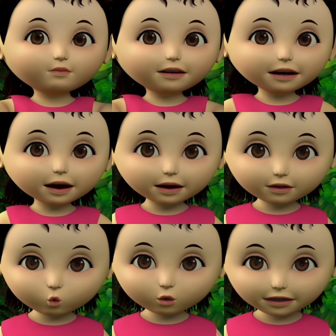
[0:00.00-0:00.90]
He
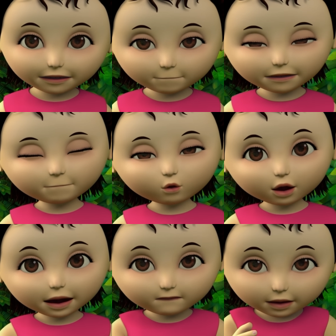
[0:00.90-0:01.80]
liked to see people
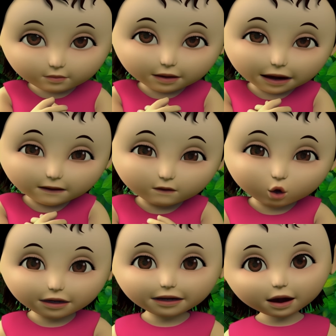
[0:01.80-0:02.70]
love and care
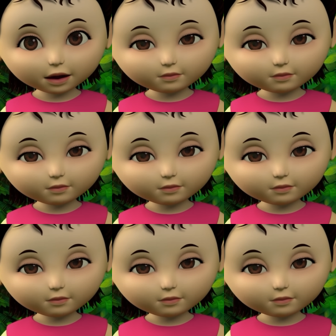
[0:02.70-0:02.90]
for each